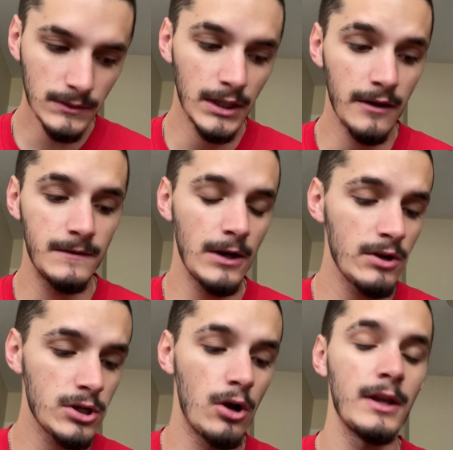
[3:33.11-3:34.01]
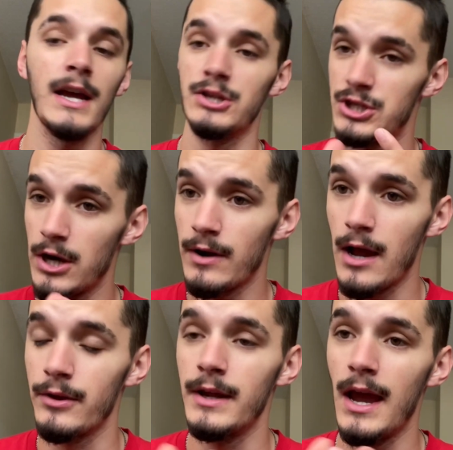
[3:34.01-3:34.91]
if Darius Garland has Jarrett
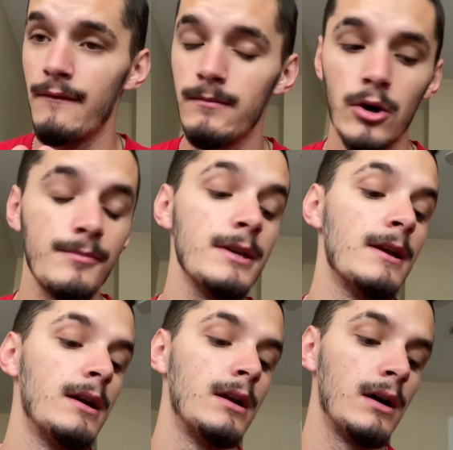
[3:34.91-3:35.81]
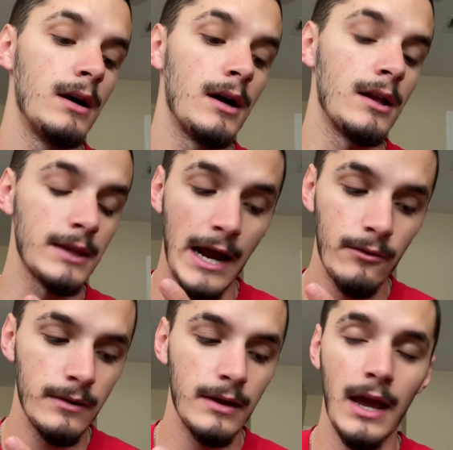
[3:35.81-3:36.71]
Allen, Evan Mobley,
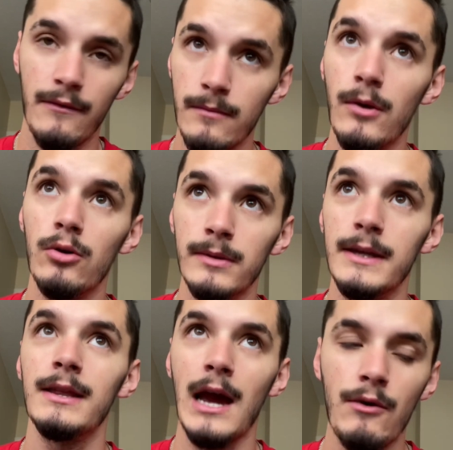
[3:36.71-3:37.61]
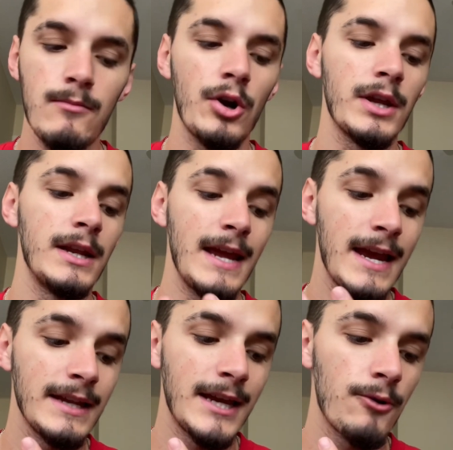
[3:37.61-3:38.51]
Lauri Markkanen,
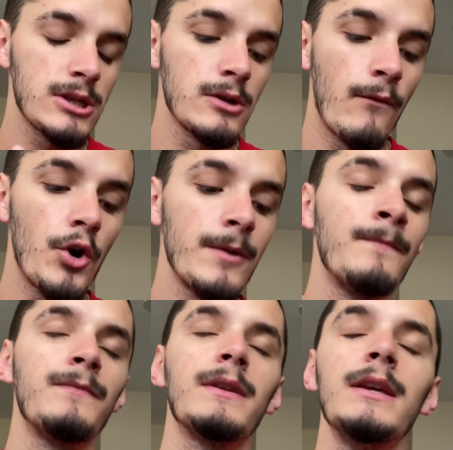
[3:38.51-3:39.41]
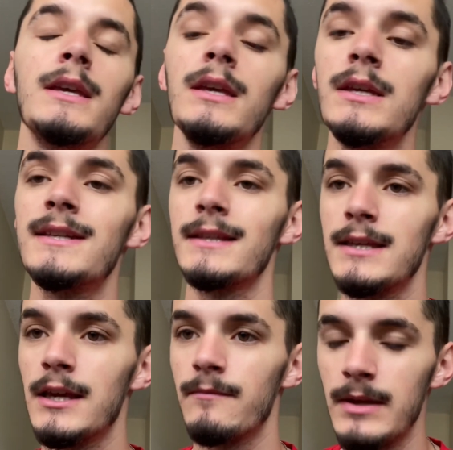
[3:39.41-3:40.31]
and Karis LeVert, easily
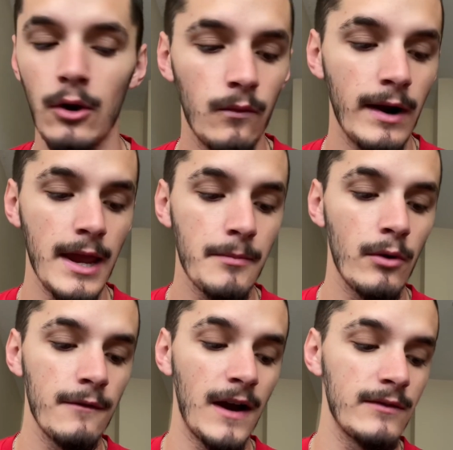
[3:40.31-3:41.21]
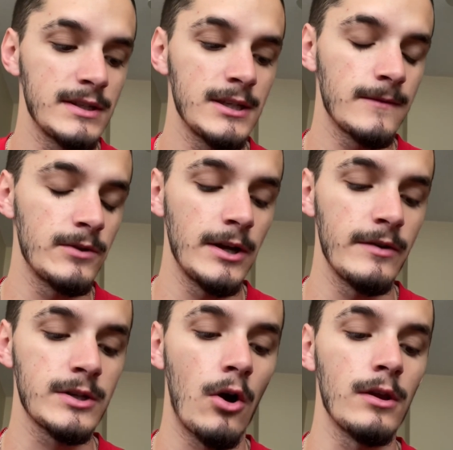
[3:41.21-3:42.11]
give me over 8.5 assists for
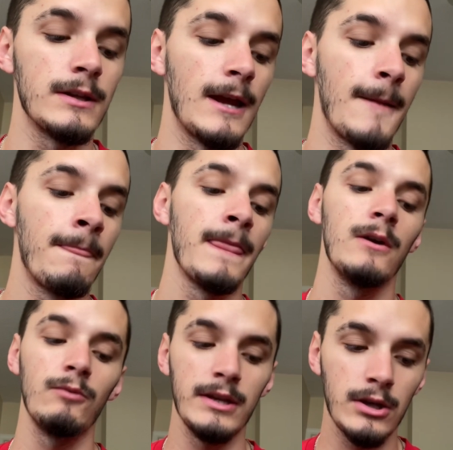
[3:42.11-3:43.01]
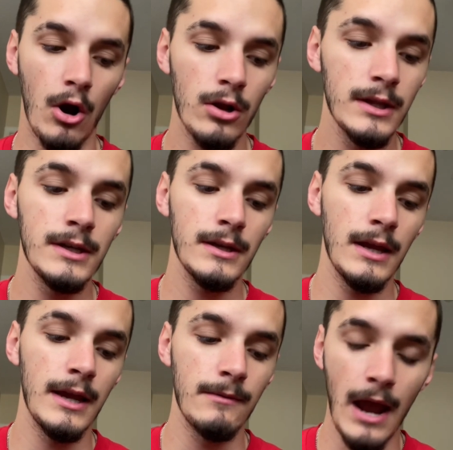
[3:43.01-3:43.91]
Darius Garland, okay? When Garland
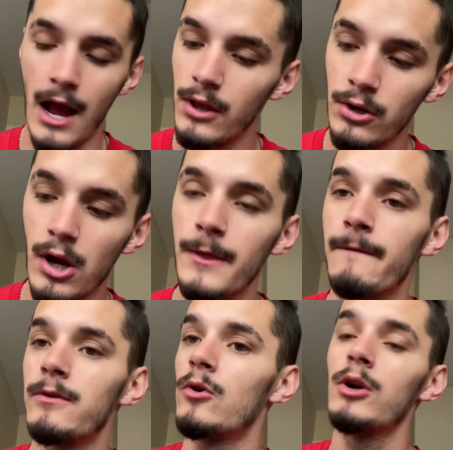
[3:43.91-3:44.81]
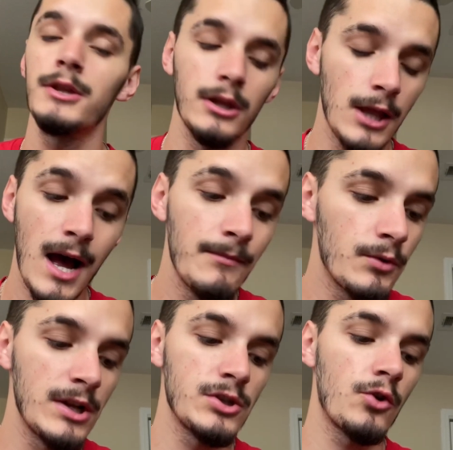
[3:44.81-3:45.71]
and Allen are on the floor, the lob
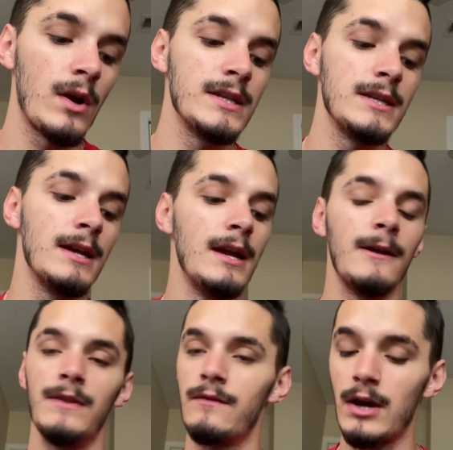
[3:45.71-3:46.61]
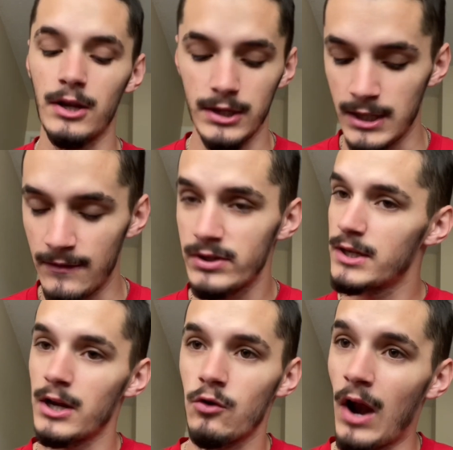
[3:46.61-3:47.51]
threats are crazy. The defense has
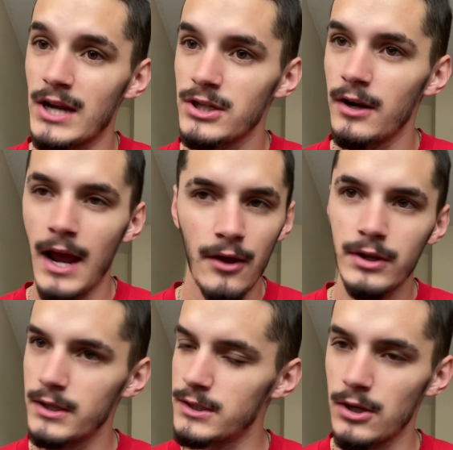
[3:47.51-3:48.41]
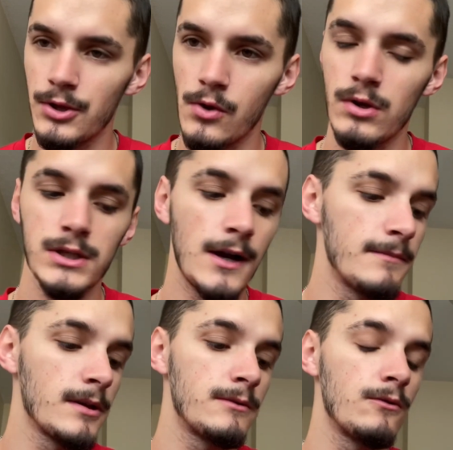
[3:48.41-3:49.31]
got to crash in on Allen because he's going to throw those
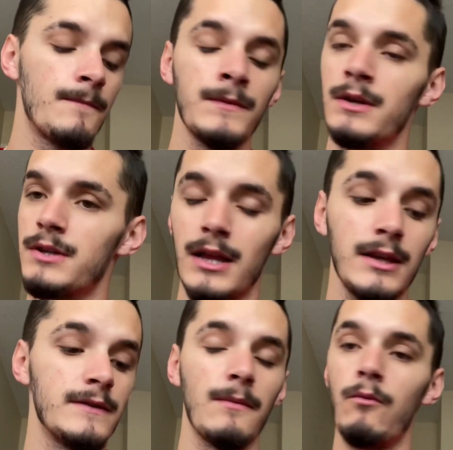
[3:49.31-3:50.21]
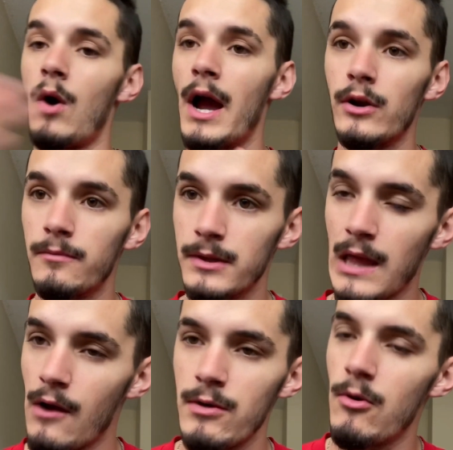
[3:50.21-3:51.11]
lobs up to him. So that leaves up wide open
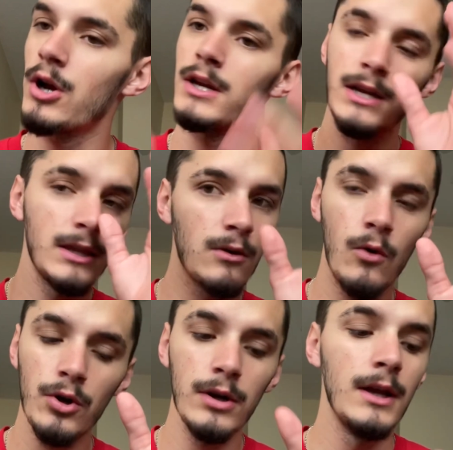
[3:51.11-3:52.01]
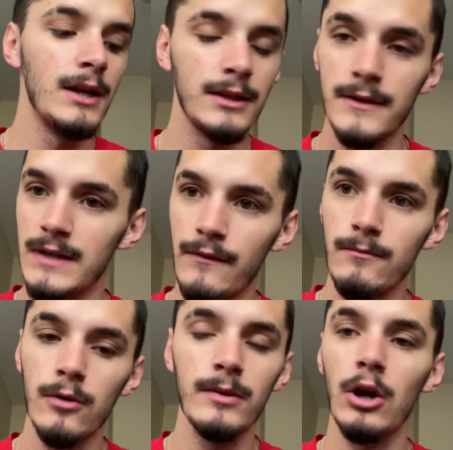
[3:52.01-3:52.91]
Lauri Markkanen in the corner, leaves Evan
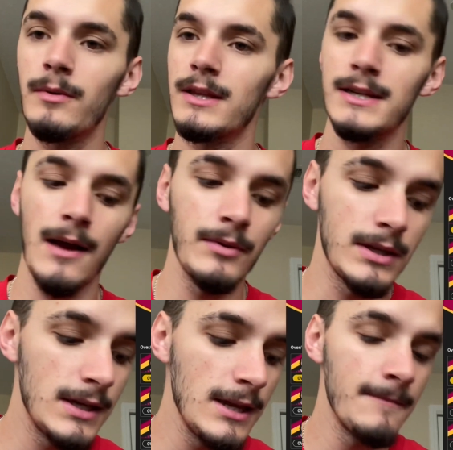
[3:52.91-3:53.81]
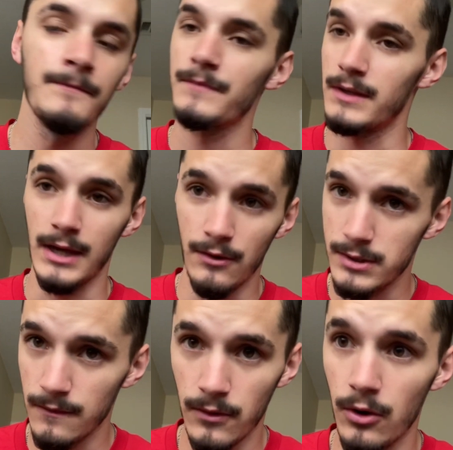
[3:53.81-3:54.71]
Mobley open at the top of the key, and
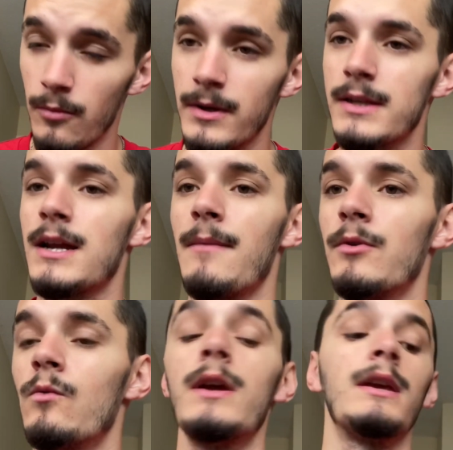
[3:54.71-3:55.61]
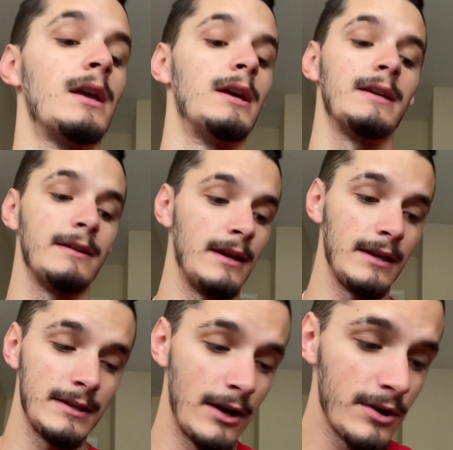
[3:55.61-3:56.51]
Karis LeVert open at the top of the wing.
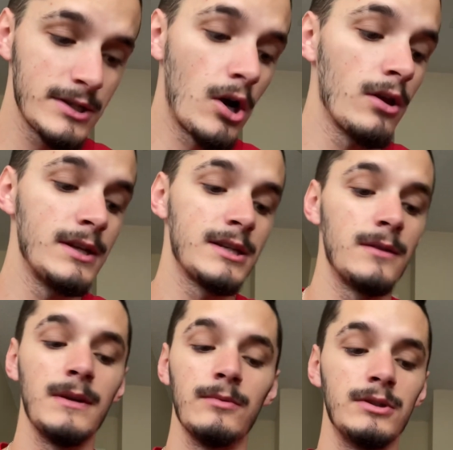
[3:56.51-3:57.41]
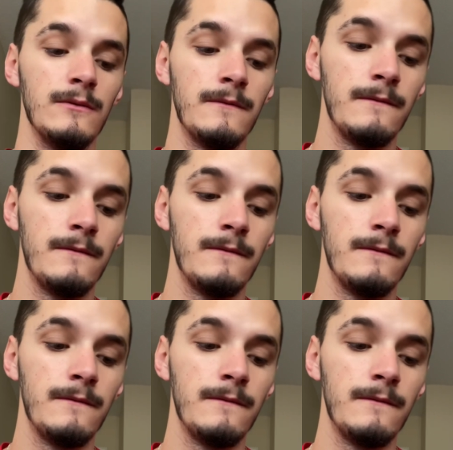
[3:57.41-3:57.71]
Darius Garland is going to be able to,